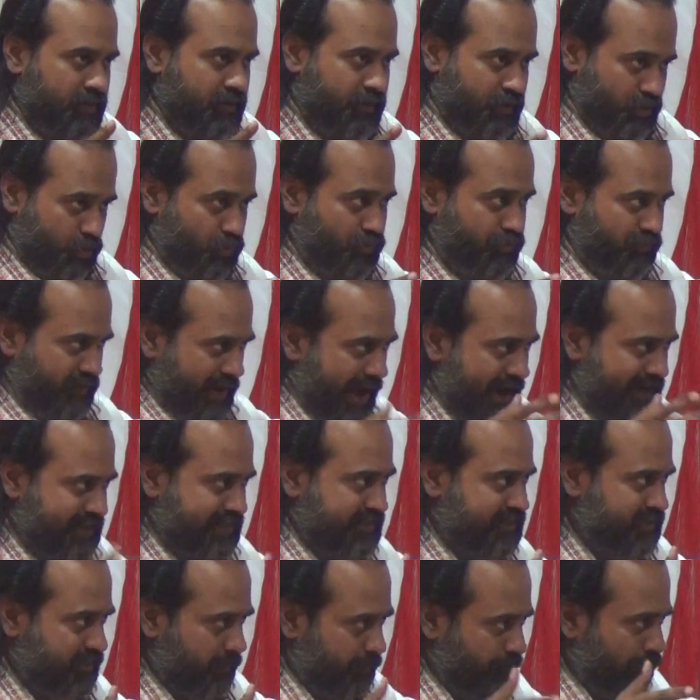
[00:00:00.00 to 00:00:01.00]
Do
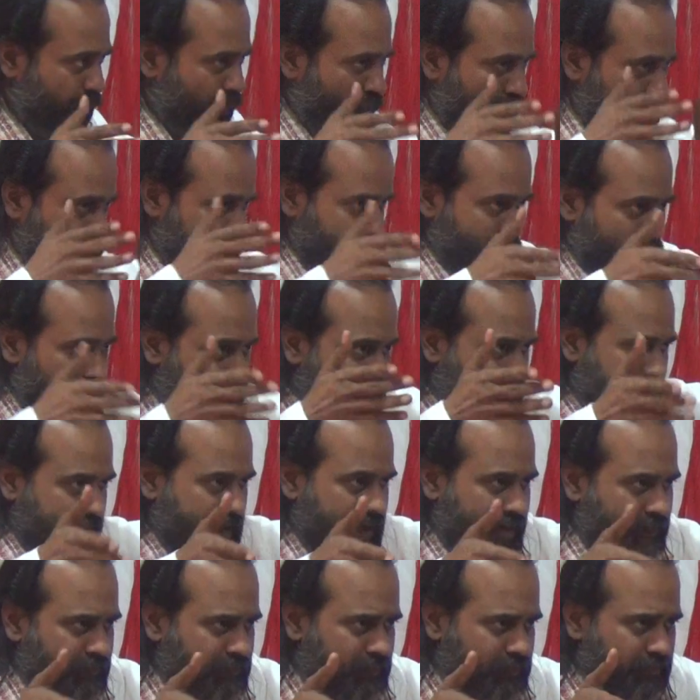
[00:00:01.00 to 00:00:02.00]
facts support your
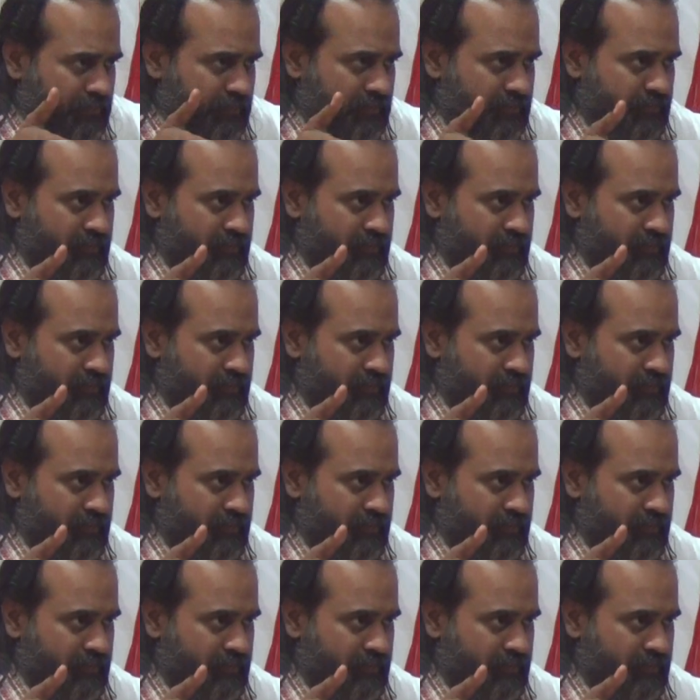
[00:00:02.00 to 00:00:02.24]
claim?